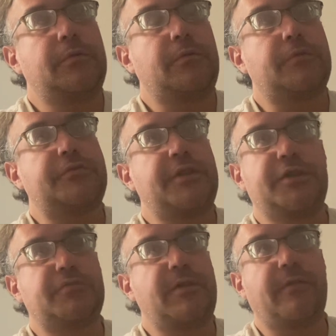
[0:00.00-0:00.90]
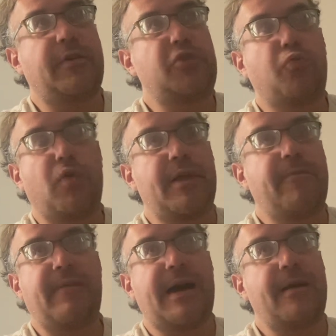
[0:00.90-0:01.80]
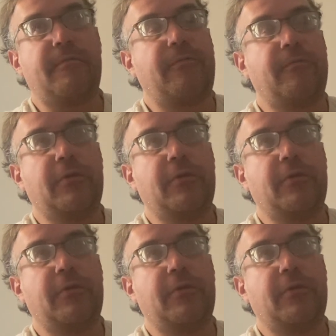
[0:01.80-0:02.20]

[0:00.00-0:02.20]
well, seeing as we have like 25